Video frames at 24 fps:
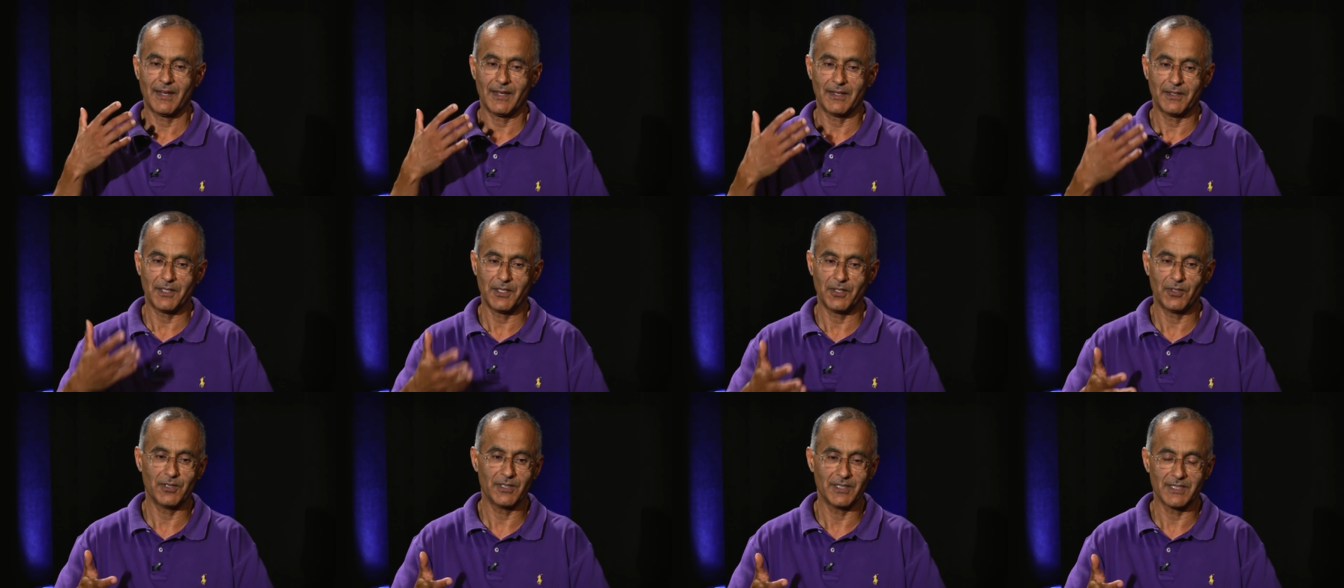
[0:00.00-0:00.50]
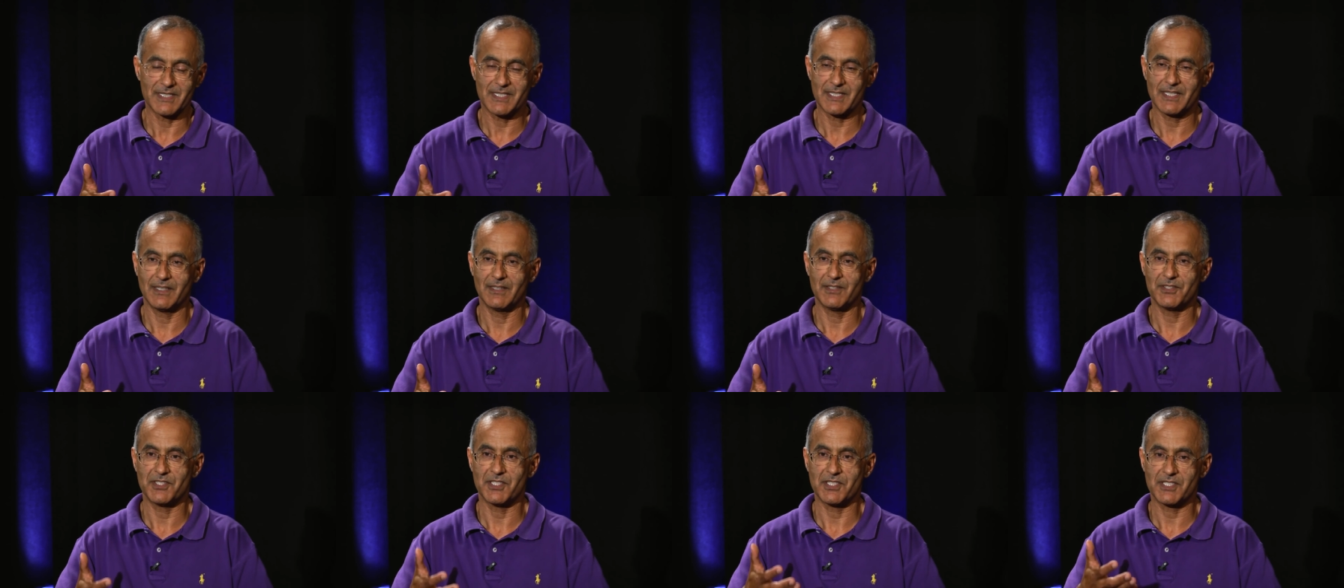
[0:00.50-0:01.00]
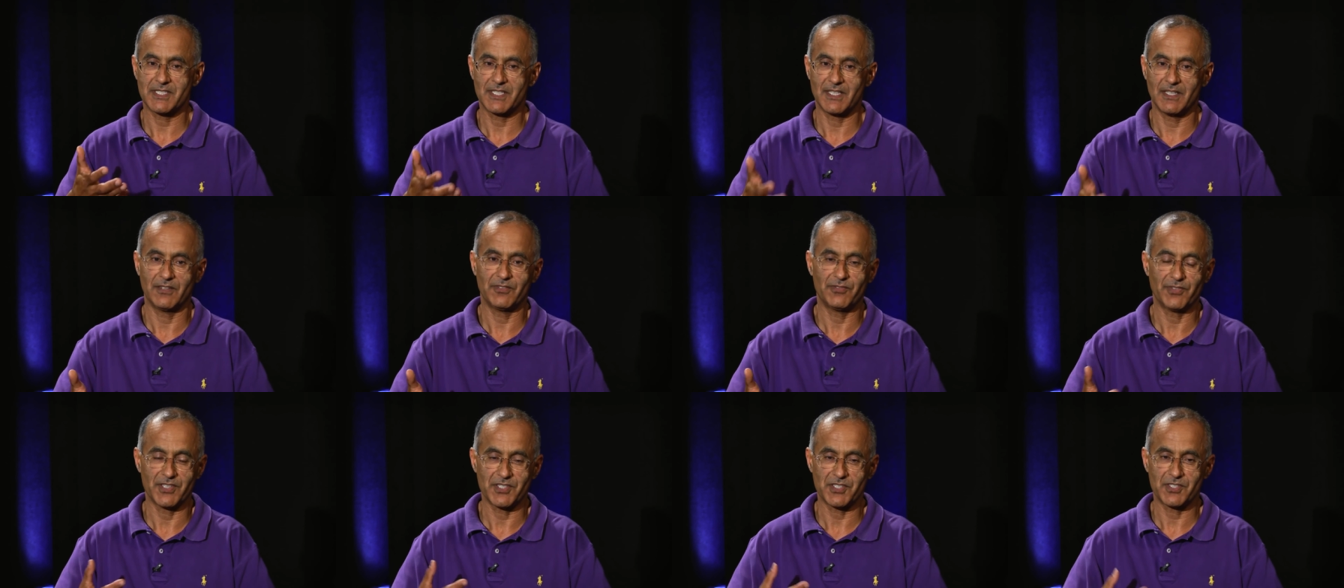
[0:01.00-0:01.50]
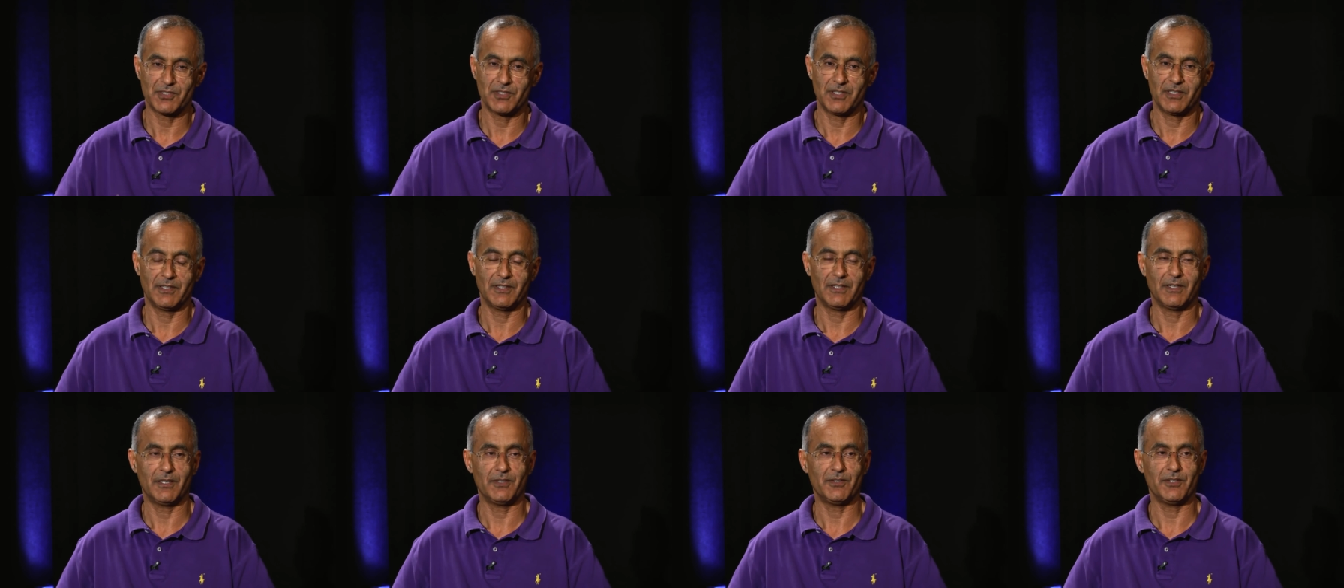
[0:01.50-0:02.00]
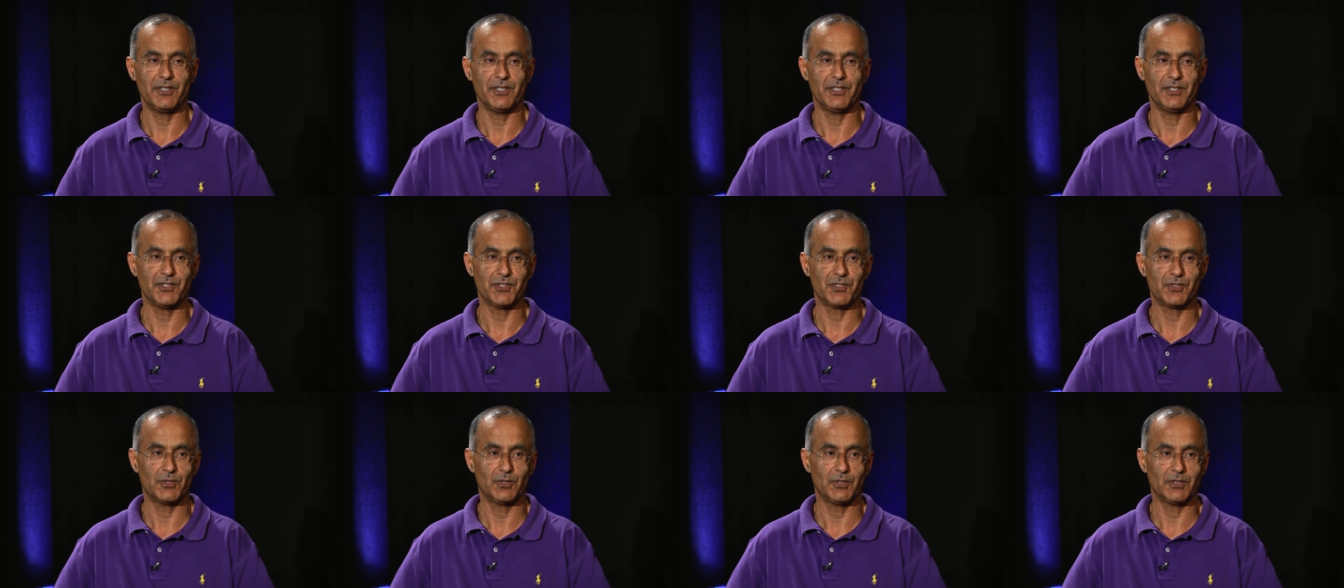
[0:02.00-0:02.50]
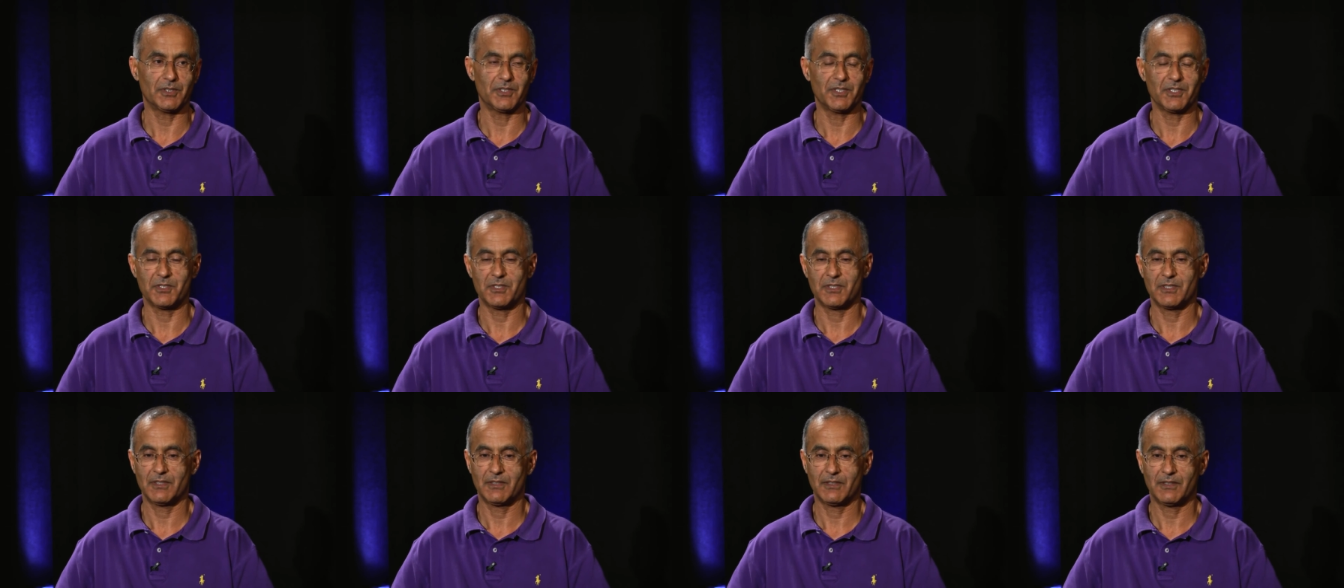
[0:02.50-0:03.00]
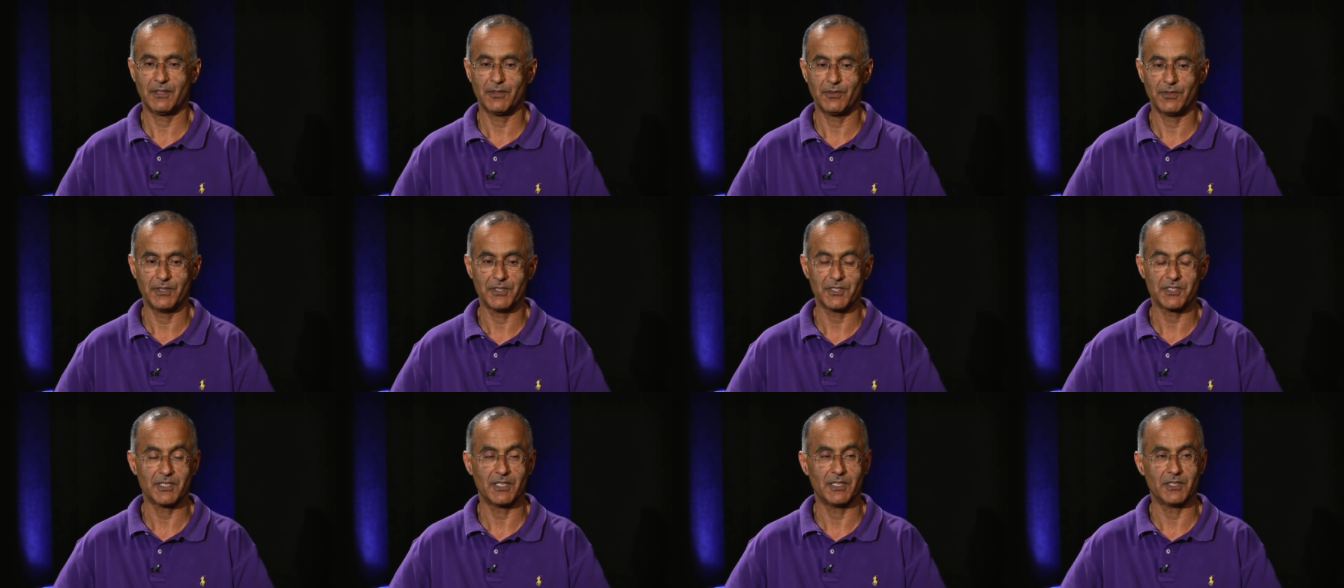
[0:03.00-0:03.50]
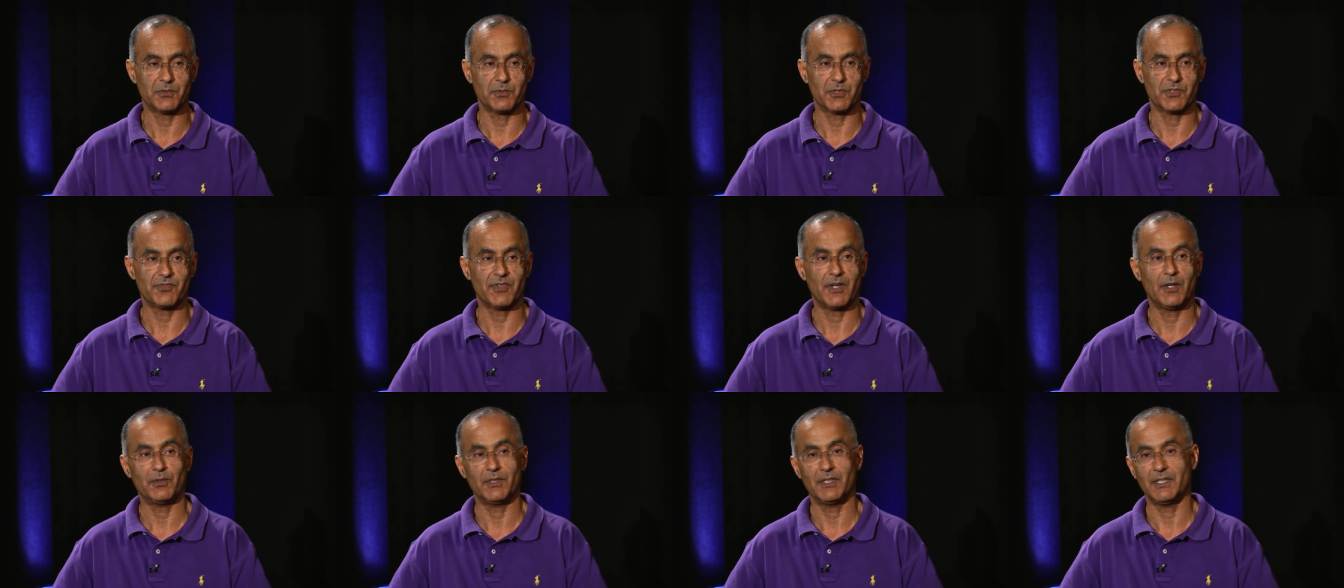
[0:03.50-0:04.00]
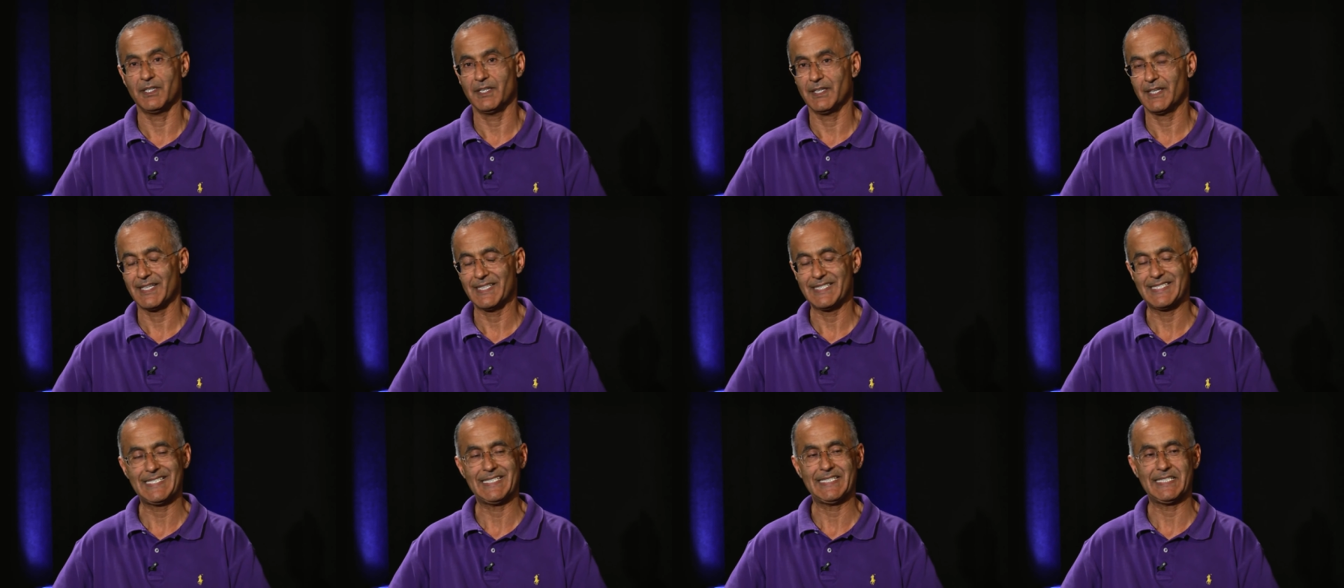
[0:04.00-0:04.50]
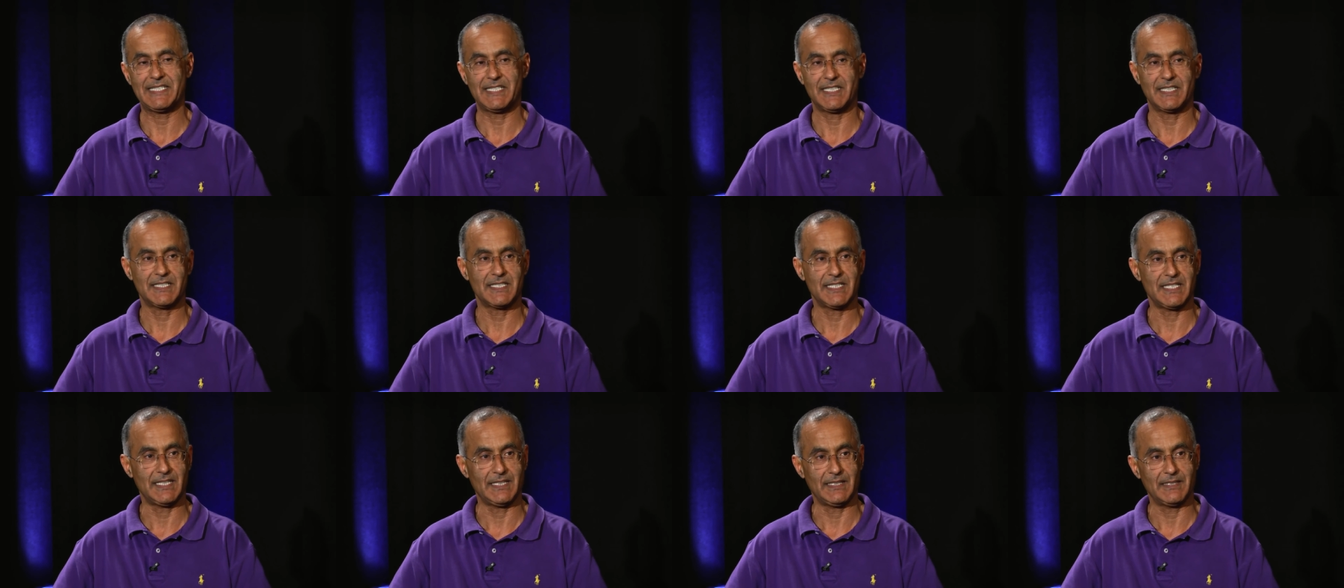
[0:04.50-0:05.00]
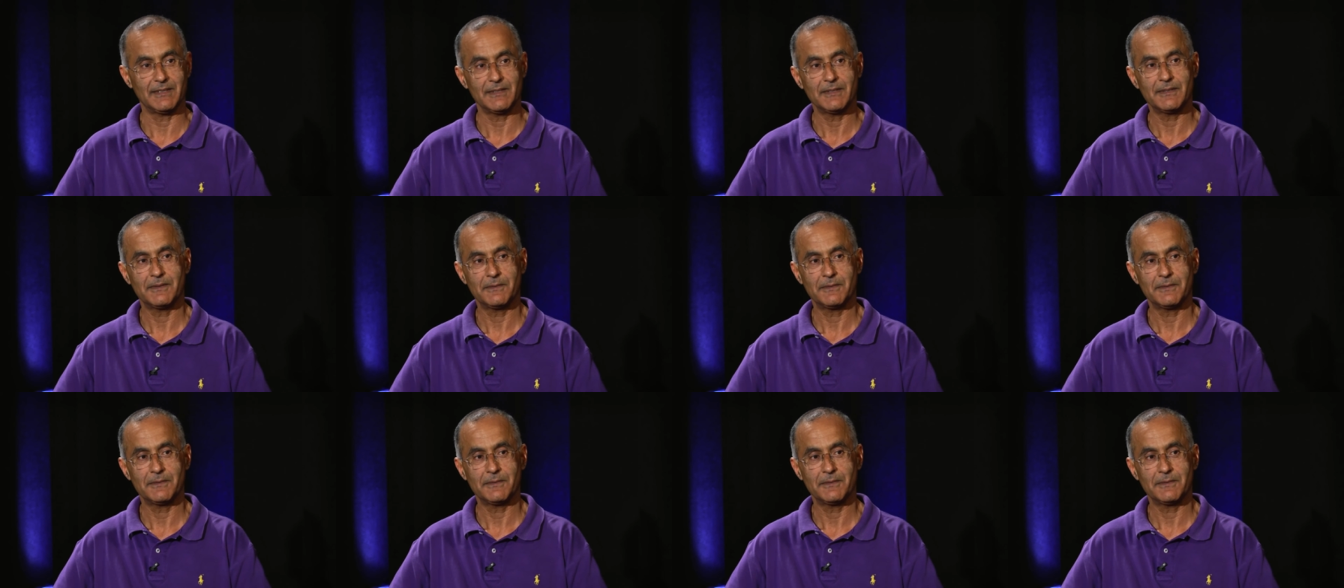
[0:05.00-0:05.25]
And Kirigin Cellars itself has turned 100 years old because Kirigin Cellars was founded in 1916.